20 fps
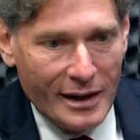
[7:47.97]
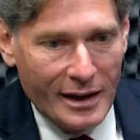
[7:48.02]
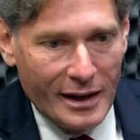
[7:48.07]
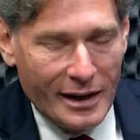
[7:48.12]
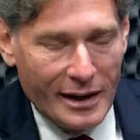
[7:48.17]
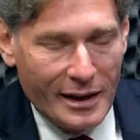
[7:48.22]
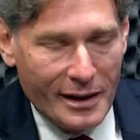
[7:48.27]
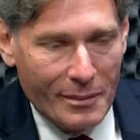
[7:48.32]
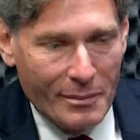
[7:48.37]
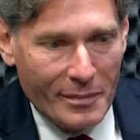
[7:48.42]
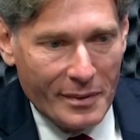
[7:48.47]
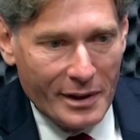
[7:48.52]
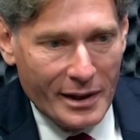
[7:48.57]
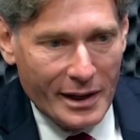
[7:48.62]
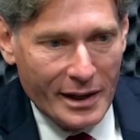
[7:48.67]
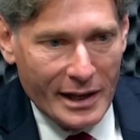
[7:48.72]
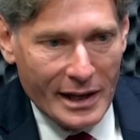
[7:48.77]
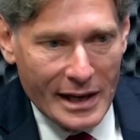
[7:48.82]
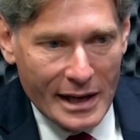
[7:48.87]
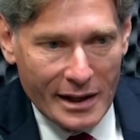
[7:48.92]
Um,
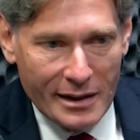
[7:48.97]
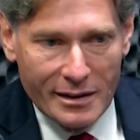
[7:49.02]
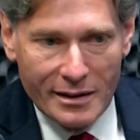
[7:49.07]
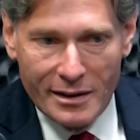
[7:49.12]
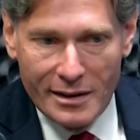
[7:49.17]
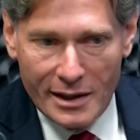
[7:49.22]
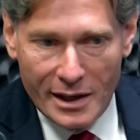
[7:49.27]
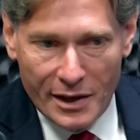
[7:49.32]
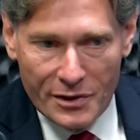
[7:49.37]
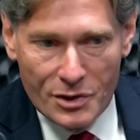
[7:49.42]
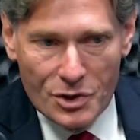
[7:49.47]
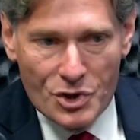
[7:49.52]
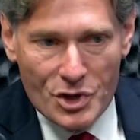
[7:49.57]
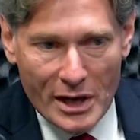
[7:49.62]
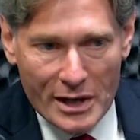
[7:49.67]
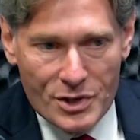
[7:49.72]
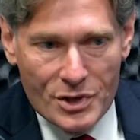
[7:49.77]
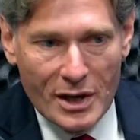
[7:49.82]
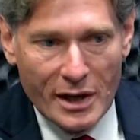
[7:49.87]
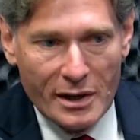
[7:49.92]
and again, the other
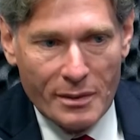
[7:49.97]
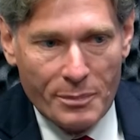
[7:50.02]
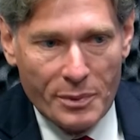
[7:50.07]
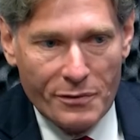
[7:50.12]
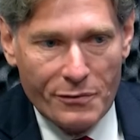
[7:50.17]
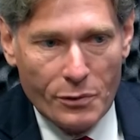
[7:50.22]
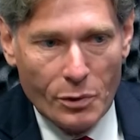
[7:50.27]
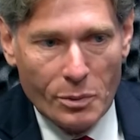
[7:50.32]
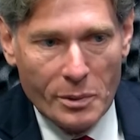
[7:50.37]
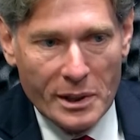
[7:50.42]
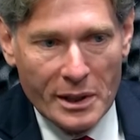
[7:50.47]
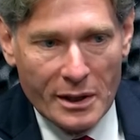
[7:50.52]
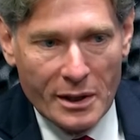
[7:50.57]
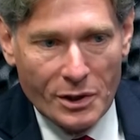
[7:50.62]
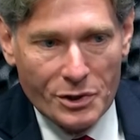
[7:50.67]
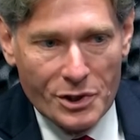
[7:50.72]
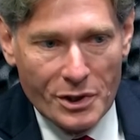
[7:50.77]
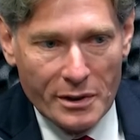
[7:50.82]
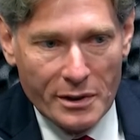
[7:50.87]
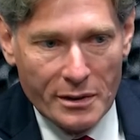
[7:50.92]
side's got to put forward an
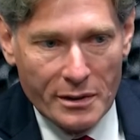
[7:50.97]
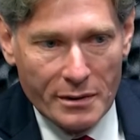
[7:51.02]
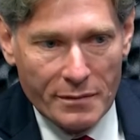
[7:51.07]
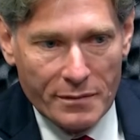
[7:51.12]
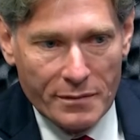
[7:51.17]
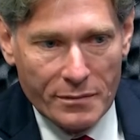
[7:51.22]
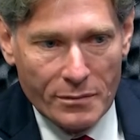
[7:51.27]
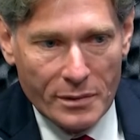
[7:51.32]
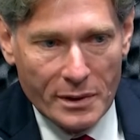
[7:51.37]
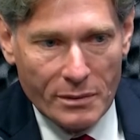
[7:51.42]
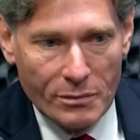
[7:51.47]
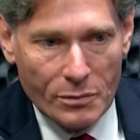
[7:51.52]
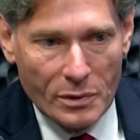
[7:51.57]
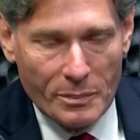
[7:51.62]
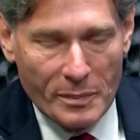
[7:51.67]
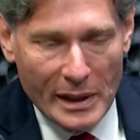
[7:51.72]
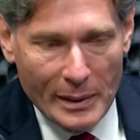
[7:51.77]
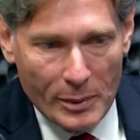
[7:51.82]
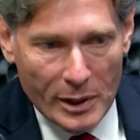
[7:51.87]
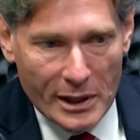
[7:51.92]
alternative. When
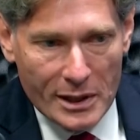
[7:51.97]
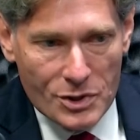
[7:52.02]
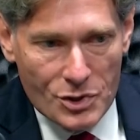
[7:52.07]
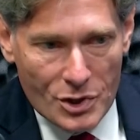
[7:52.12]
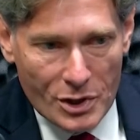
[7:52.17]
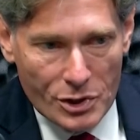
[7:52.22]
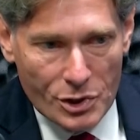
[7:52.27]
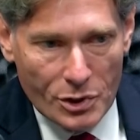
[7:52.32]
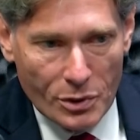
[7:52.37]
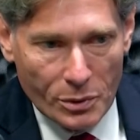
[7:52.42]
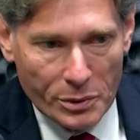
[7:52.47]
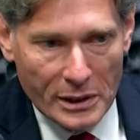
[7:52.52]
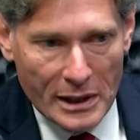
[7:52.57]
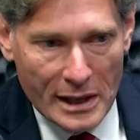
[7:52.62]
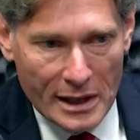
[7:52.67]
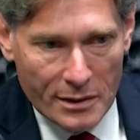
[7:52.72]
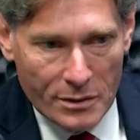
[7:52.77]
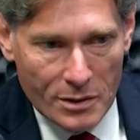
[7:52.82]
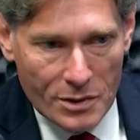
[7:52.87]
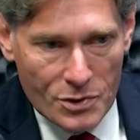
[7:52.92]
Republicans controlled
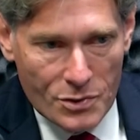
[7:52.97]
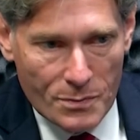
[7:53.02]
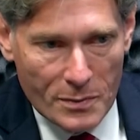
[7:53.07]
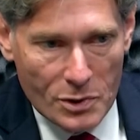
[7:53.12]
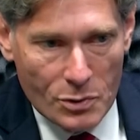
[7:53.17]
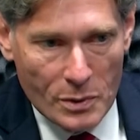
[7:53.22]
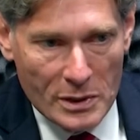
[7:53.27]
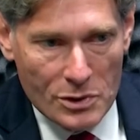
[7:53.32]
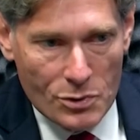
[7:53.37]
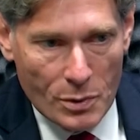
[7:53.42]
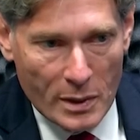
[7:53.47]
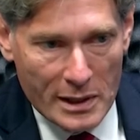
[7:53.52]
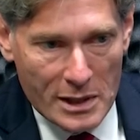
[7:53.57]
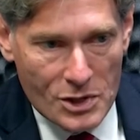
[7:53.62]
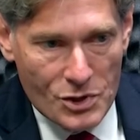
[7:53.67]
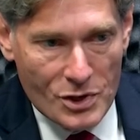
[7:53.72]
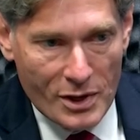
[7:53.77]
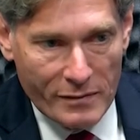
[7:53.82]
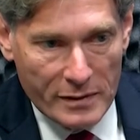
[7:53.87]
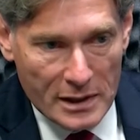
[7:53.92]
Congress between
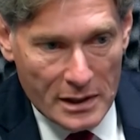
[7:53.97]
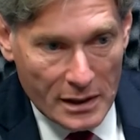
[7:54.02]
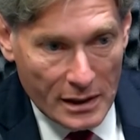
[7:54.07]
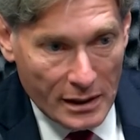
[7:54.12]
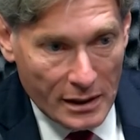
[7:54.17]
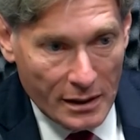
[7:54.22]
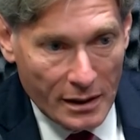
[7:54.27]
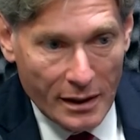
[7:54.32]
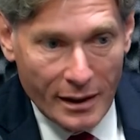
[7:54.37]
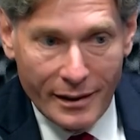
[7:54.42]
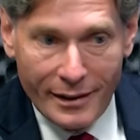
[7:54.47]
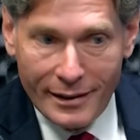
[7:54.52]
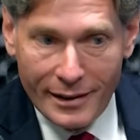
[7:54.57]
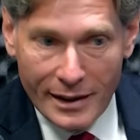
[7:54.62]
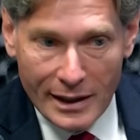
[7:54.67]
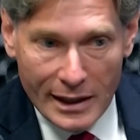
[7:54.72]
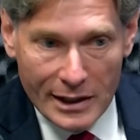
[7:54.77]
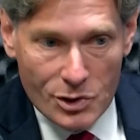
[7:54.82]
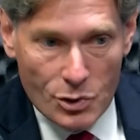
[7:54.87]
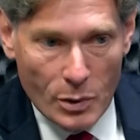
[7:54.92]
2017
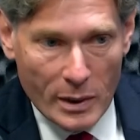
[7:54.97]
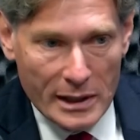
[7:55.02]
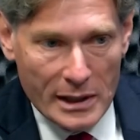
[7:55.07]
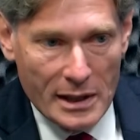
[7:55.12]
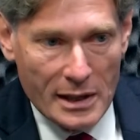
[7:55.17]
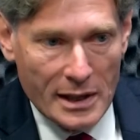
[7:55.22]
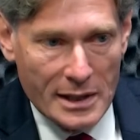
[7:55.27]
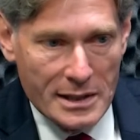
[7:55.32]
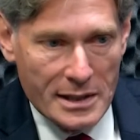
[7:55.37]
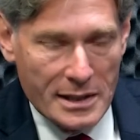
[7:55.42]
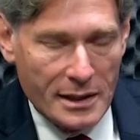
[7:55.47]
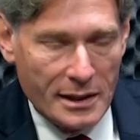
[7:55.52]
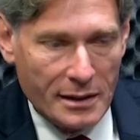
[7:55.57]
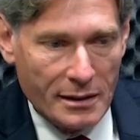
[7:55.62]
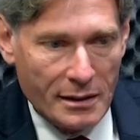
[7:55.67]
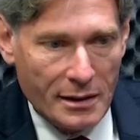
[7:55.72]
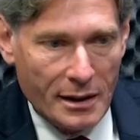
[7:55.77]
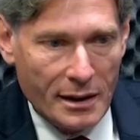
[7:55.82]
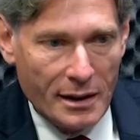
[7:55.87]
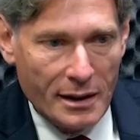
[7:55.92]
and
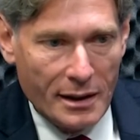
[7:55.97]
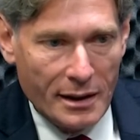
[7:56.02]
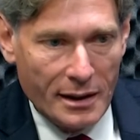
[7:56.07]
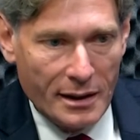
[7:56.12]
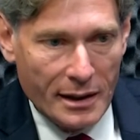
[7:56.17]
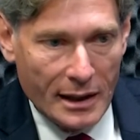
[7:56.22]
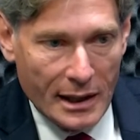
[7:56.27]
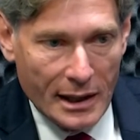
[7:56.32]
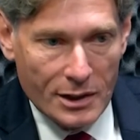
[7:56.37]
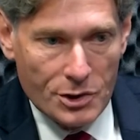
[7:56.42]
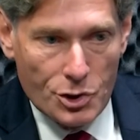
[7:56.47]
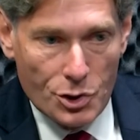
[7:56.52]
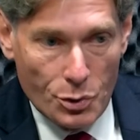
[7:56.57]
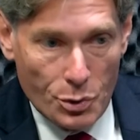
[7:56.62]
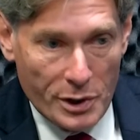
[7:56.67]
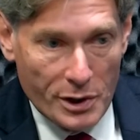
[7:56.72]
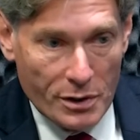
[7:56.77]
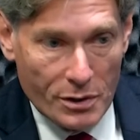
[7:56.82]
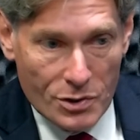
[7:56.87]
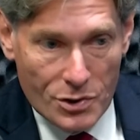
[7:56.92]
2019, they had two
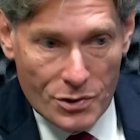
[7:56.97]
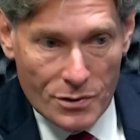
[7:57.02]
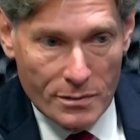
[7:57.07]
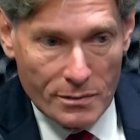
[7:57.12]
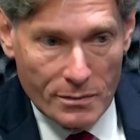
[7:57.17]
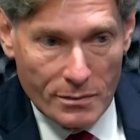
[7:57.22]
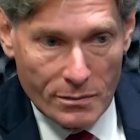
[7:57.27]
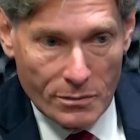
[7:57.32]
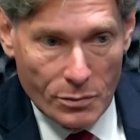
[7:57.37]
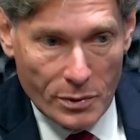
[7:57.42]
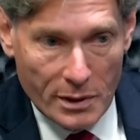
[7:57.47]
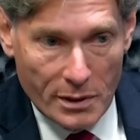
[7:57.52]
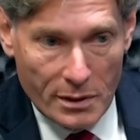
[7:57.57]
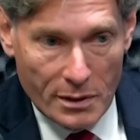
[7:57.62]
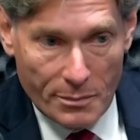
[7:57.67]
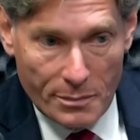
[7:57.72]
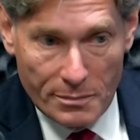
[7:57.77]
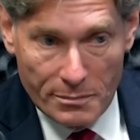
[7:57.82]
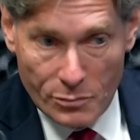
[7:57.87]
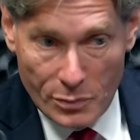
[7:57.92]
years with
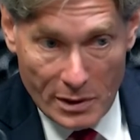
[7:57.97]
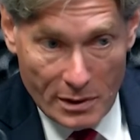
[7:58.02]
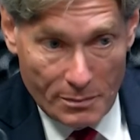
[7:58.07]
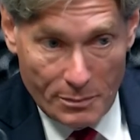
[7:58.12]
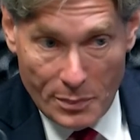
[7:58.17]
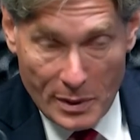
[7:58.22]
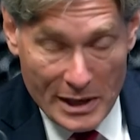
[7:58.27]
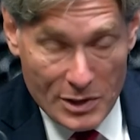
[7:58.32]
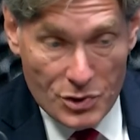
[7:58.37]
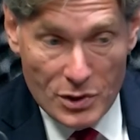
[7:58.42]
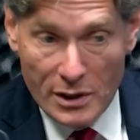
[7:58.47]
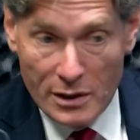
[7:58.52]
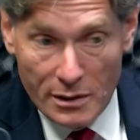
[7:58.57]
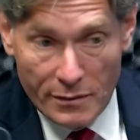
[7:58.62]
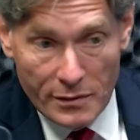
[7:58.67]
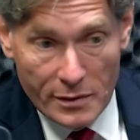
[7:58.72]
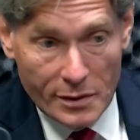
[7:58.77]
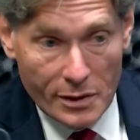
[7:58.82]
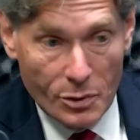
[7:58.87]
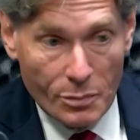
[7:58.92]
the, with the president
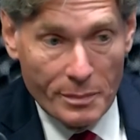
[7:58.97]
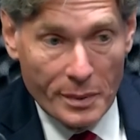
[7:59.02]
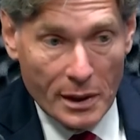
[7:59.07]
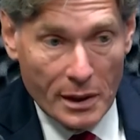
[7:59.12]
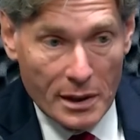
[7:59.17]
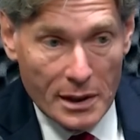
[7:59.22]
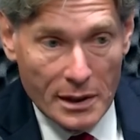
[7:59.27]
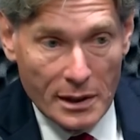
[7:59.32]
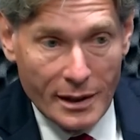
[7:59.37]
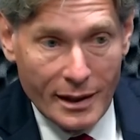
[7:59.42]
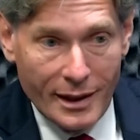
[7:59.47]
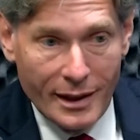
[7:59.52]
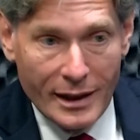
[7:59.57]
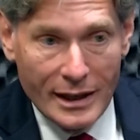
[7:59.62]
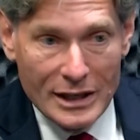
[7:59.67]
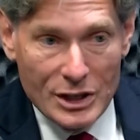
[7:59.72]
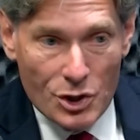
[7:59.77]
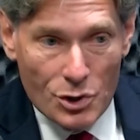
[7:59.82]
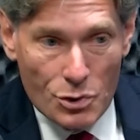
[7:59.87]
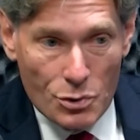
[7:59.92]
of their own party
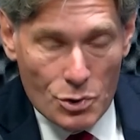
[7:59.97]
to do